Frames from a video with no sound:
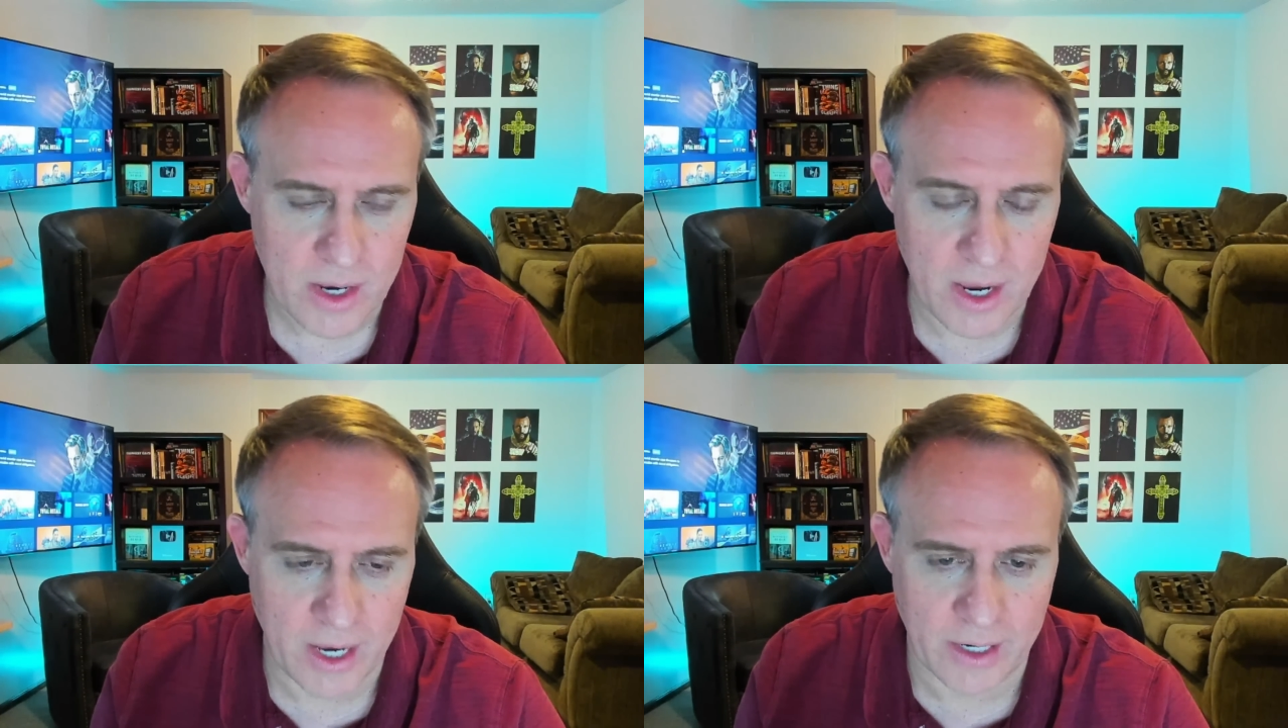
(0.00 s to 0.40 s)

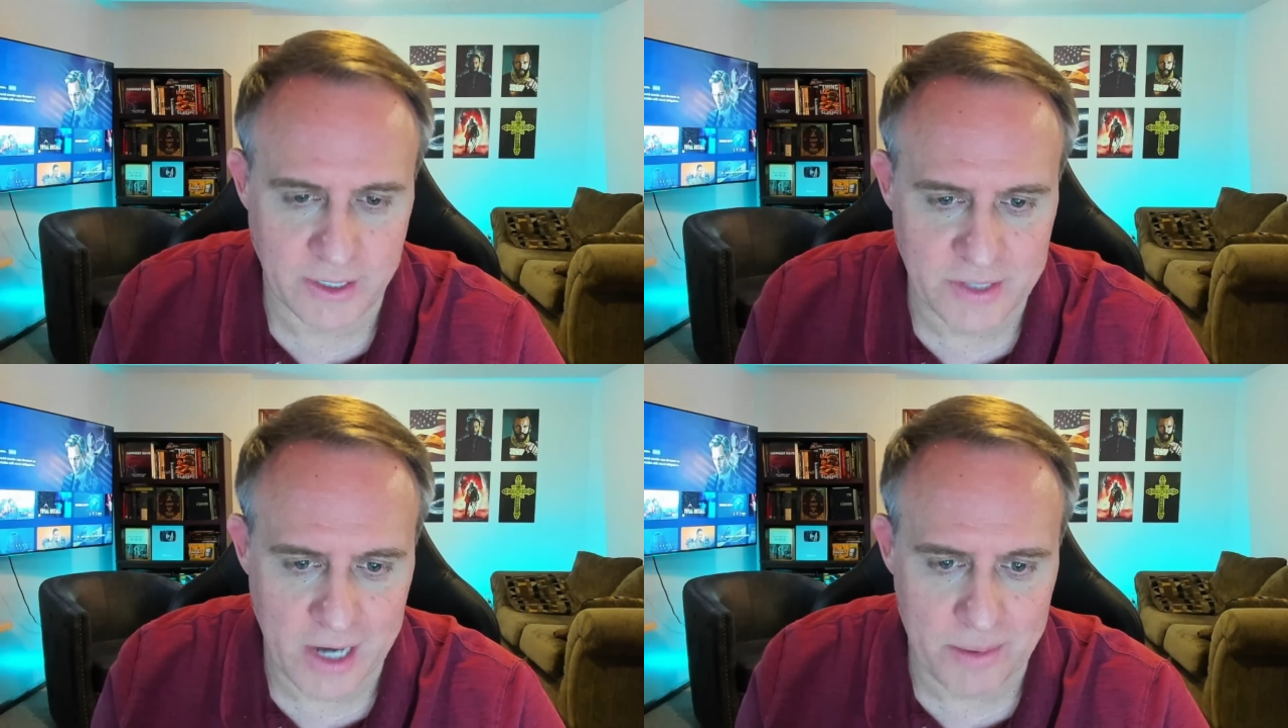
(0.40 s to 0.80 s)
And on
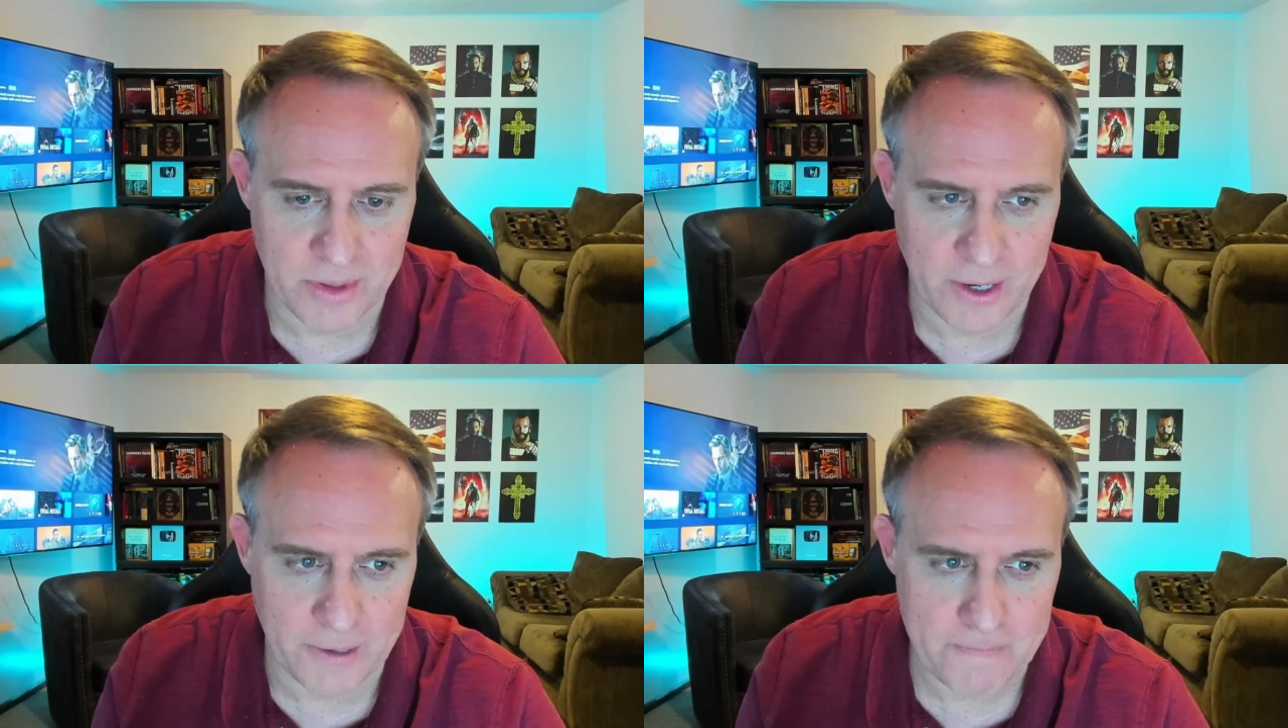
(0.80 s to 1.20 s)
top of
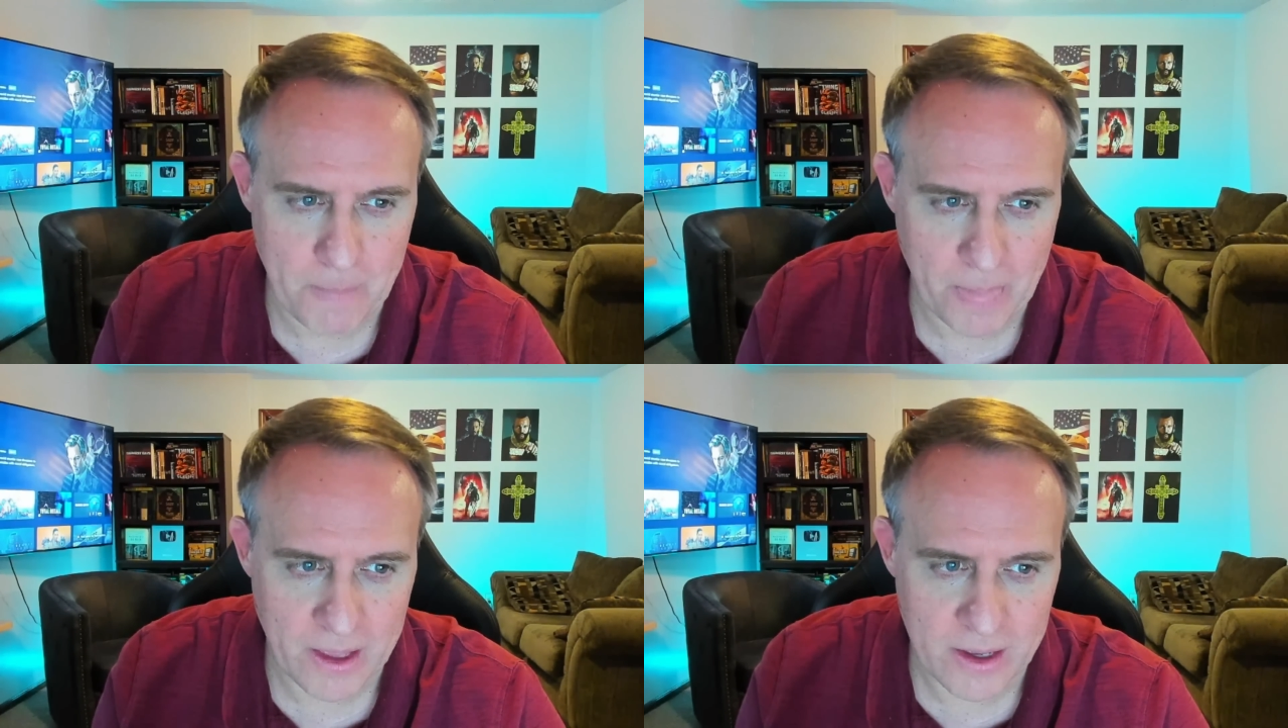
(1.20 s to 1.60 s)
that,
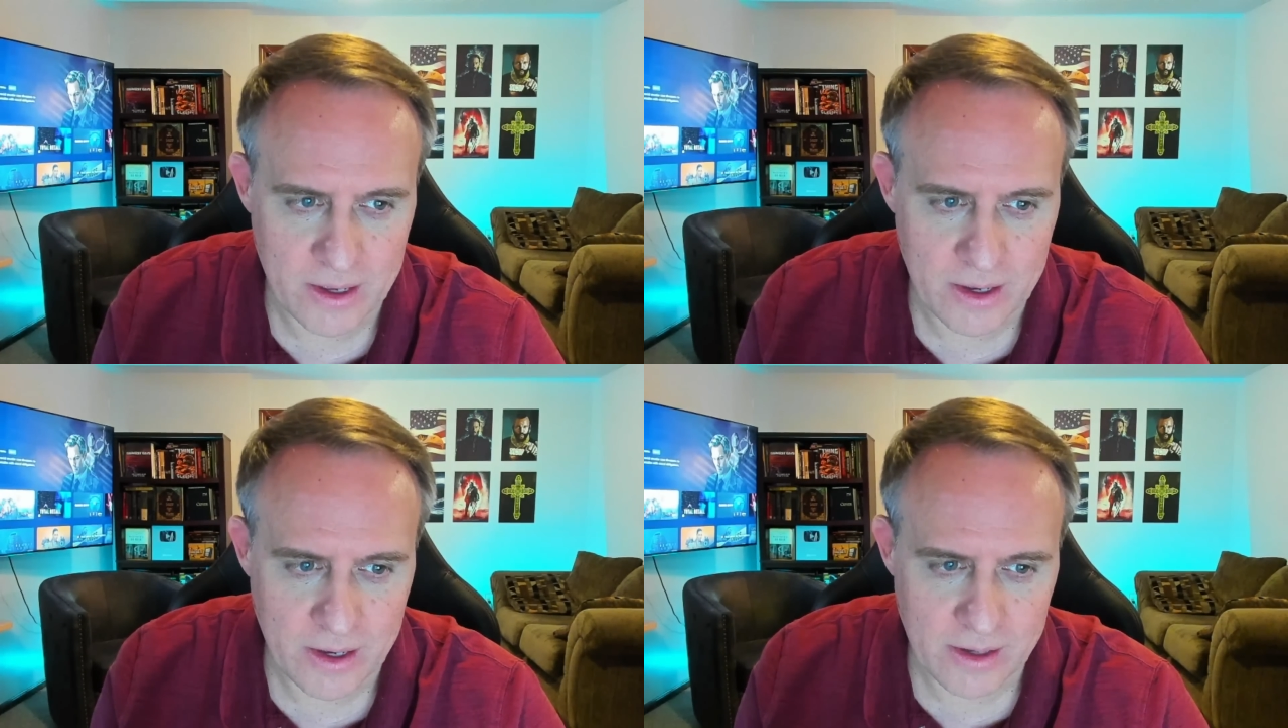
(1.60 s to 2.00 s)

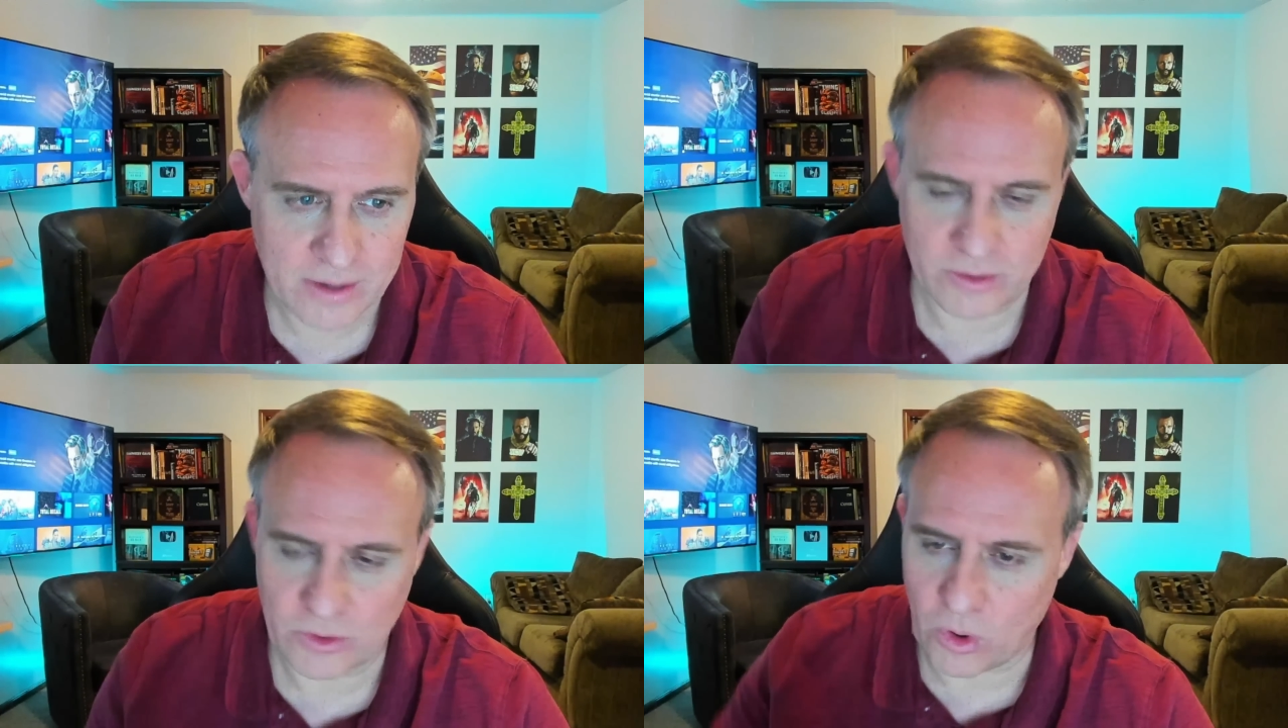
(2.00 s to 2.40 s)

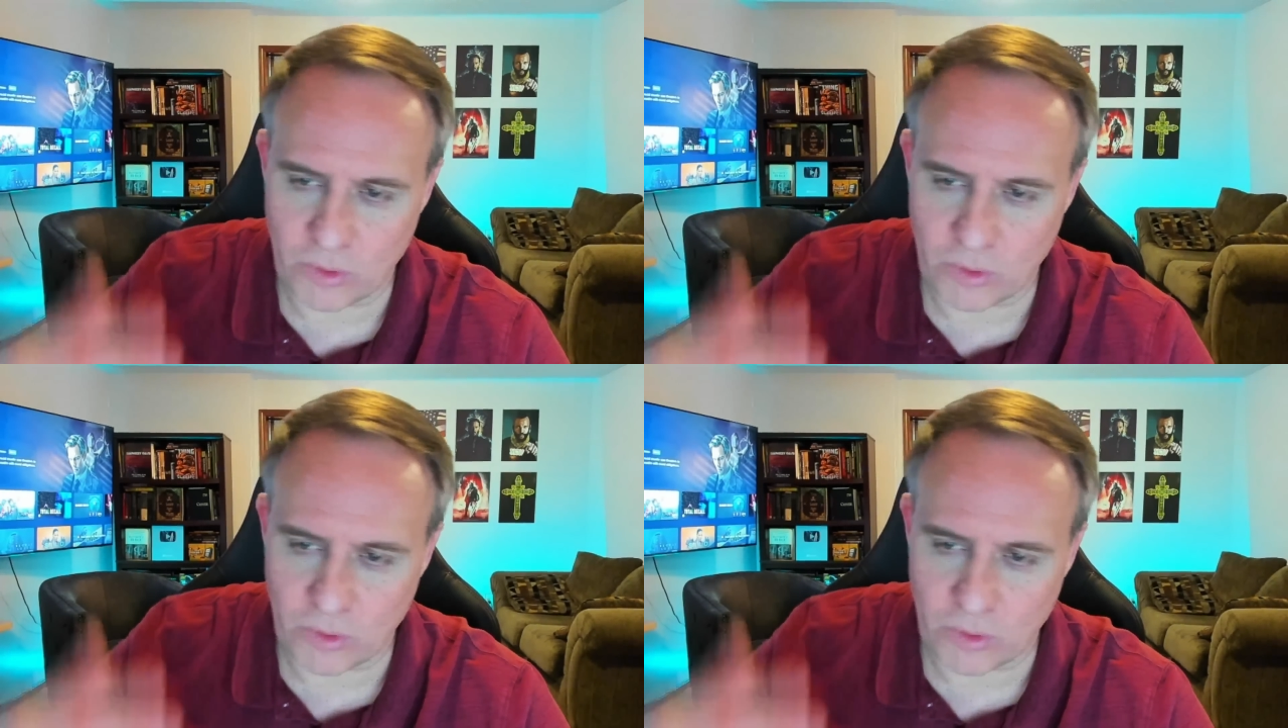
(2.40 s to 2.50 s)
all the